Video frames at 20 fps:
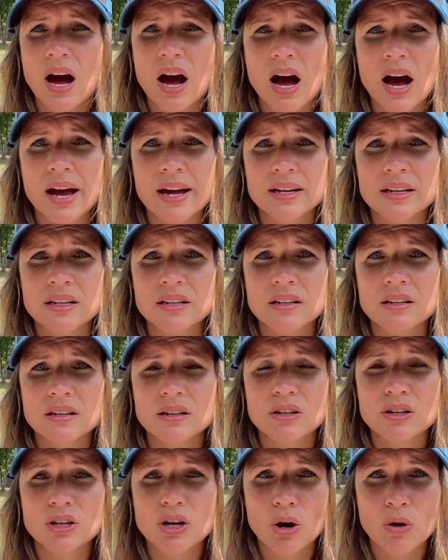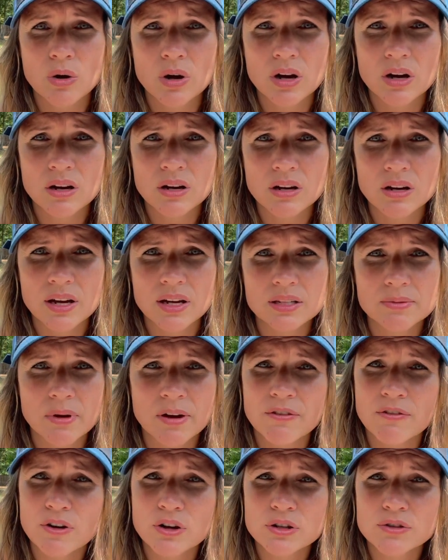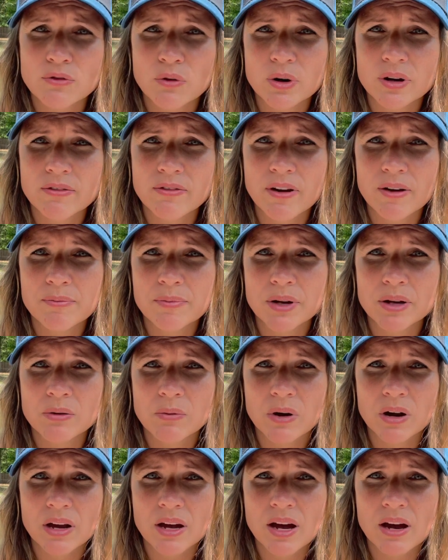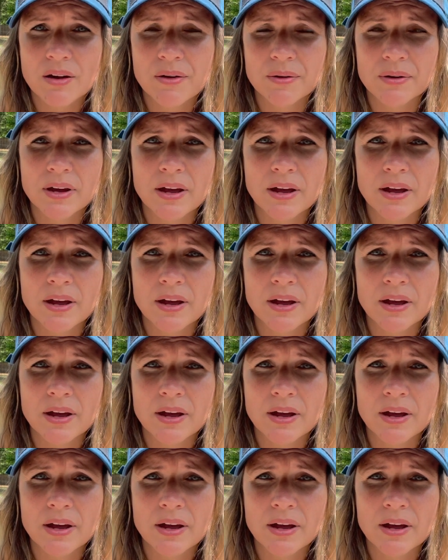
I did yoga as my first 45 minute workout,